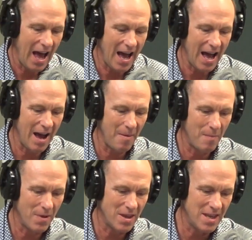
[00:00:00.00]

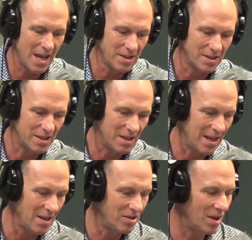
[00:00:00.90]
Yes.
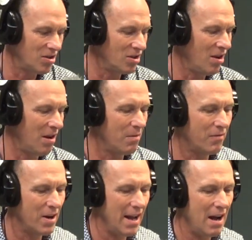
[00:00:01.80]
So tonight we've got